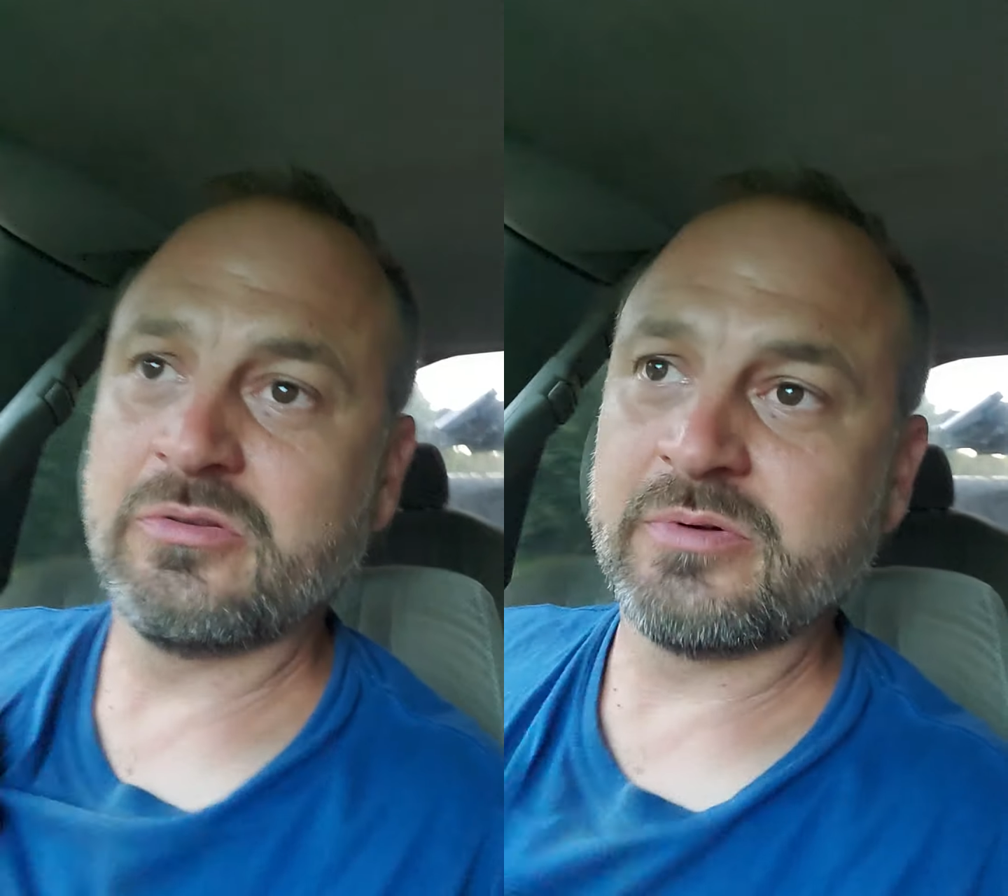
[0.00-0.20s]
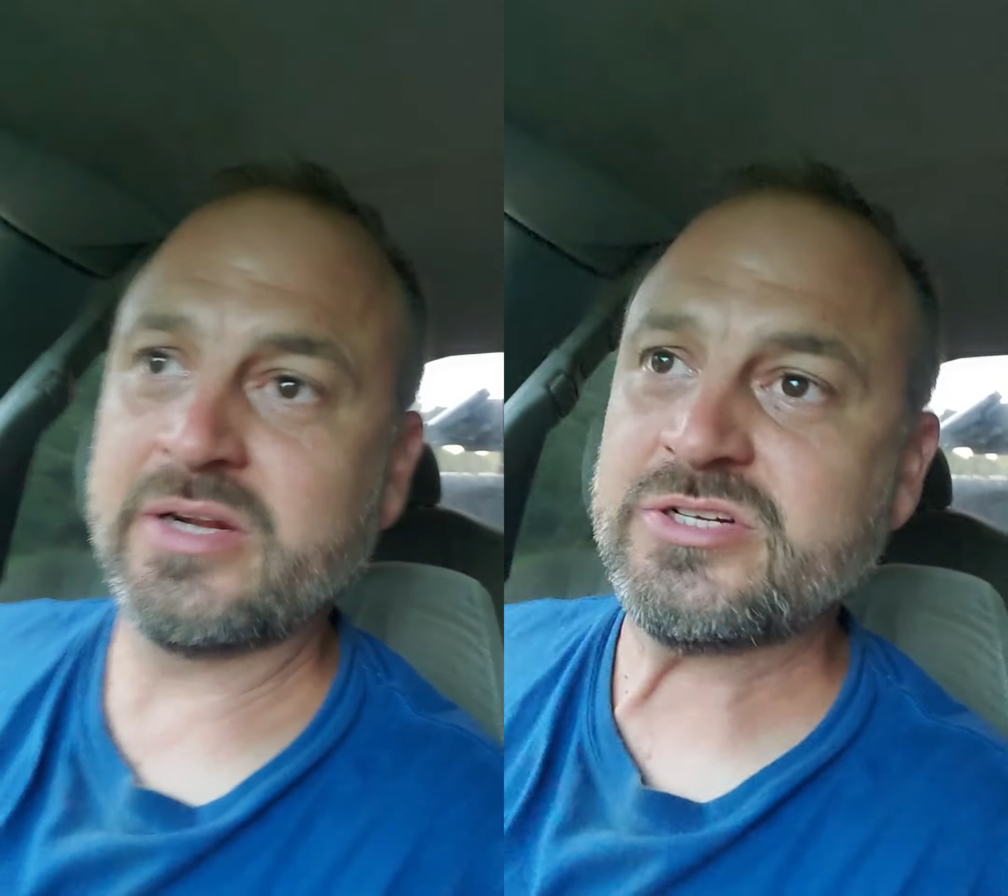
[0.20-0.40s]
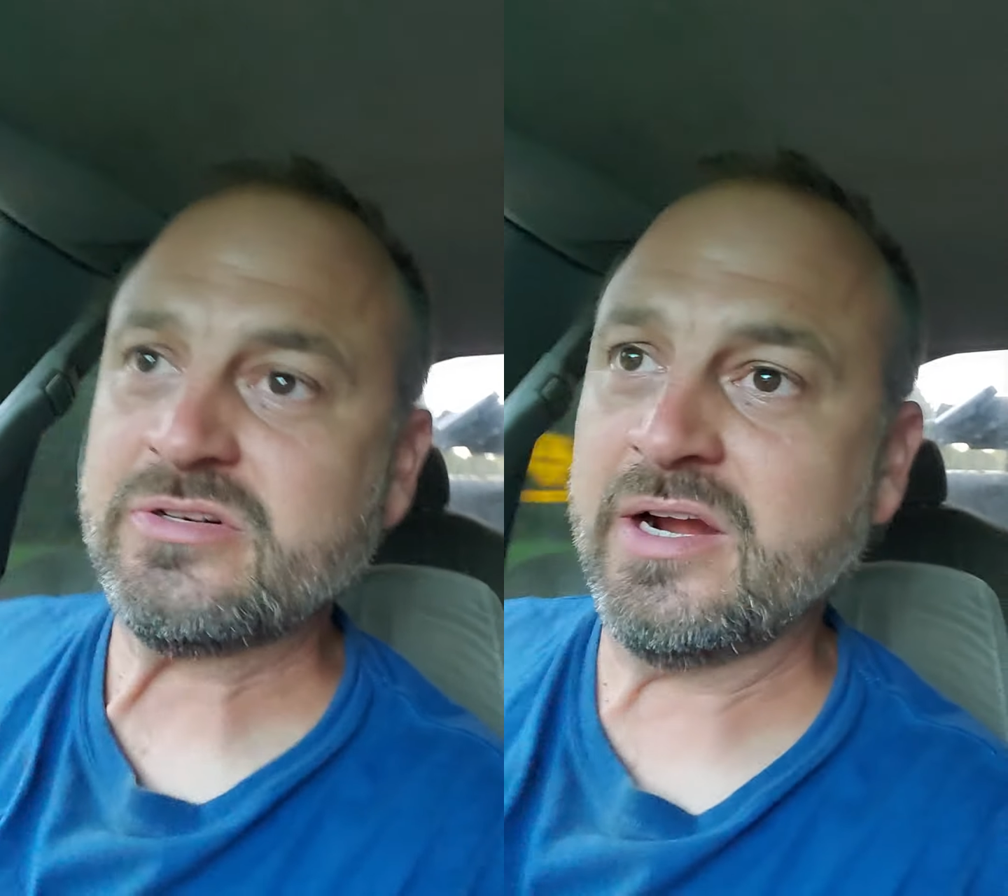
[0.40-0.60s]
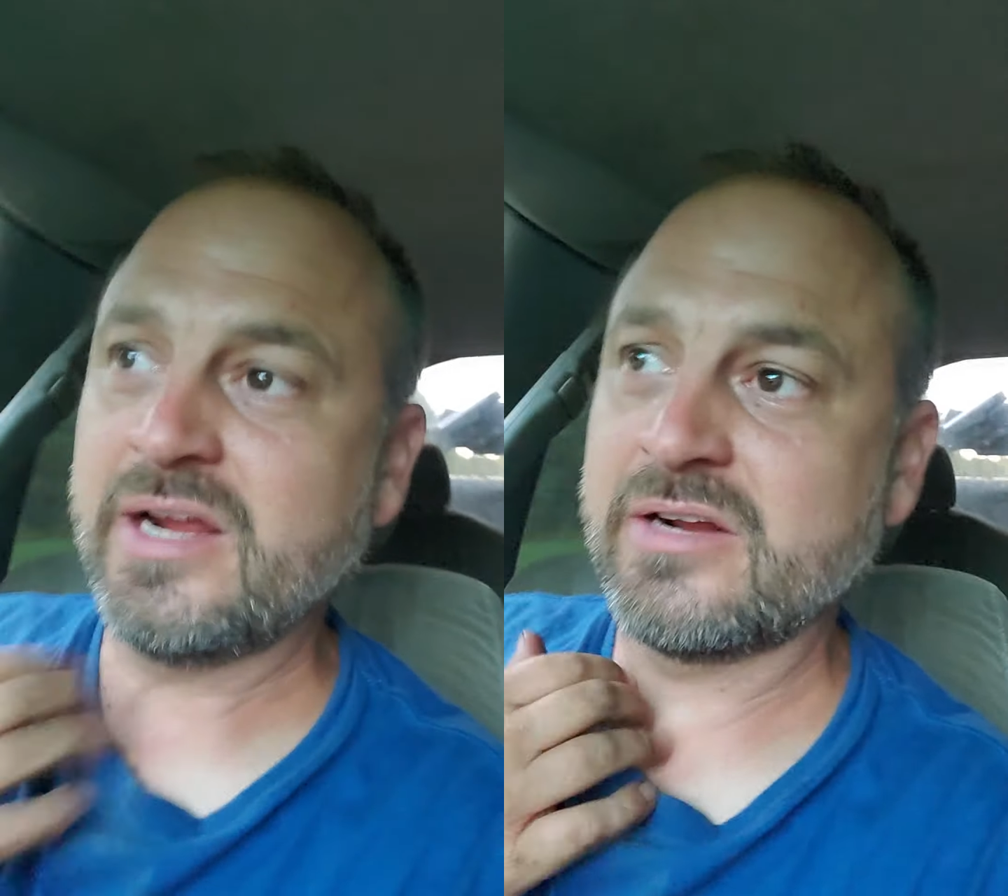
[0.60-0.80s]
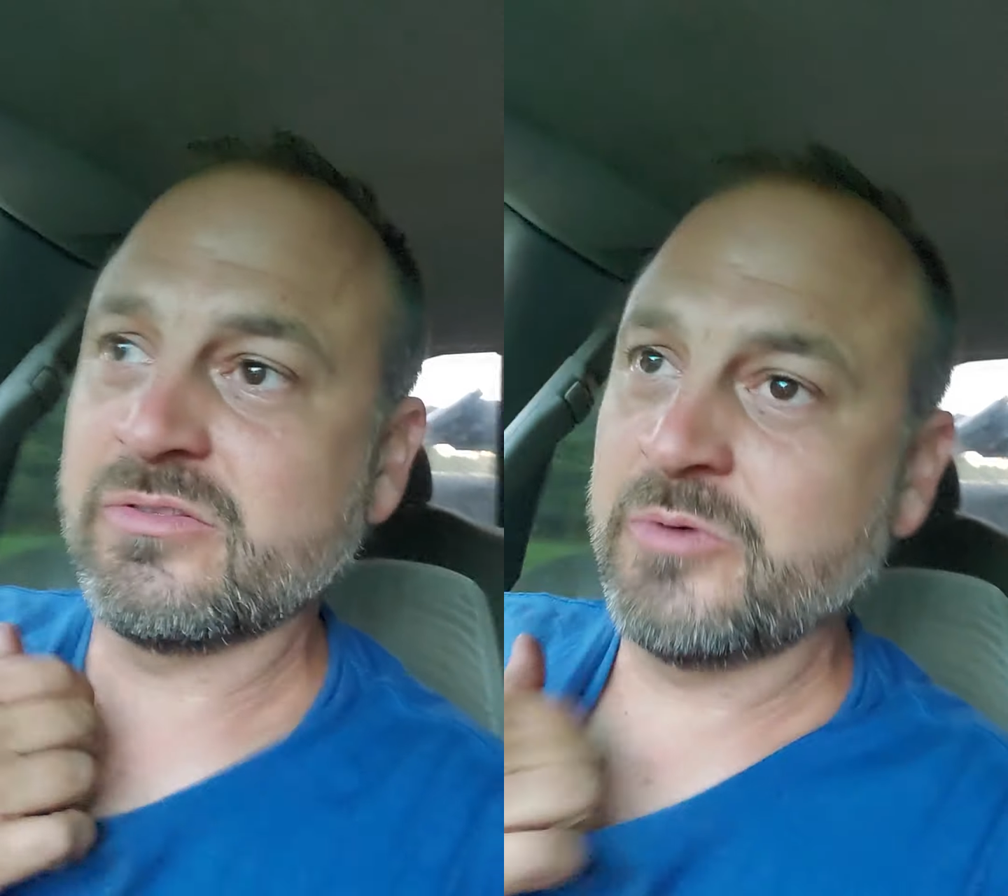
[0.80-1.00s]
the
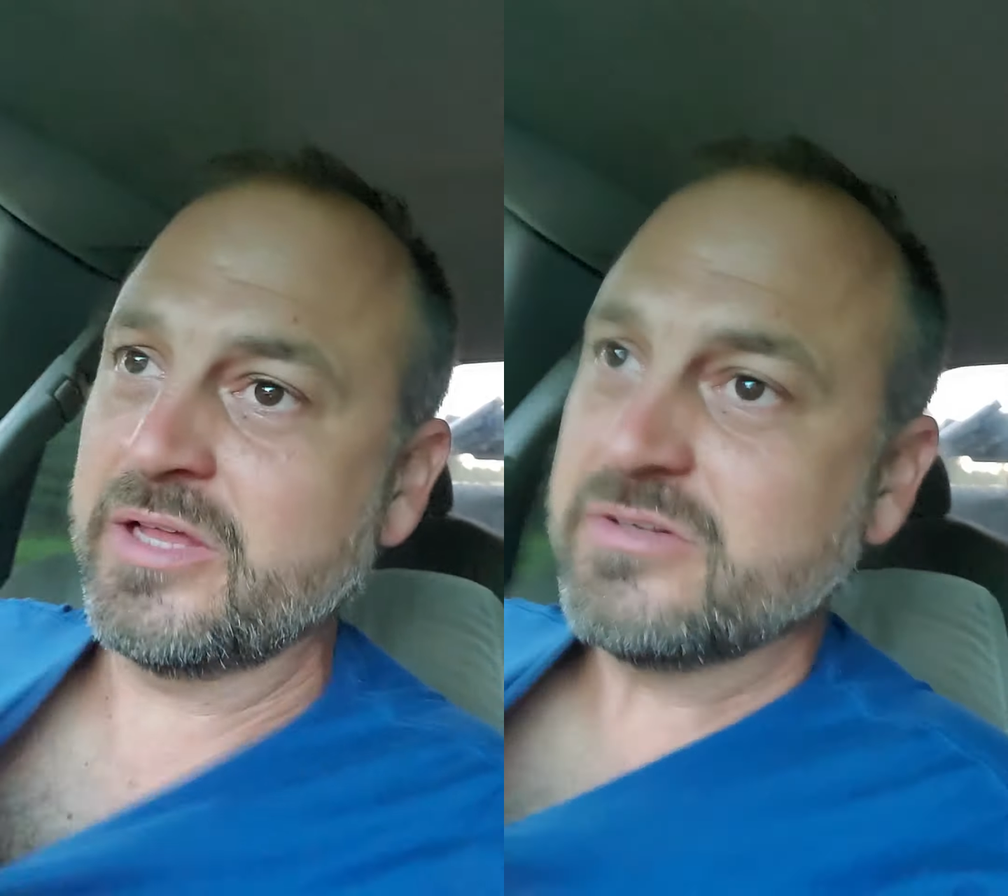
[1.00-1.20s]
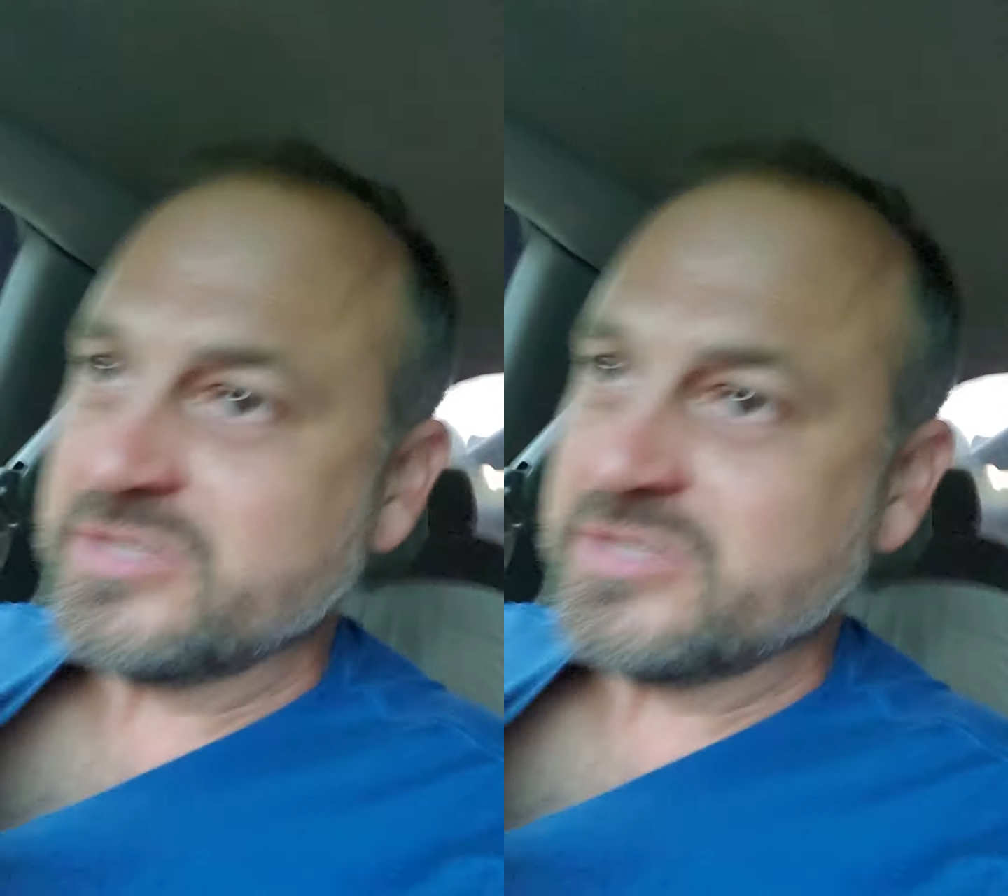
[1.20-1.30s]
racetrack or the weather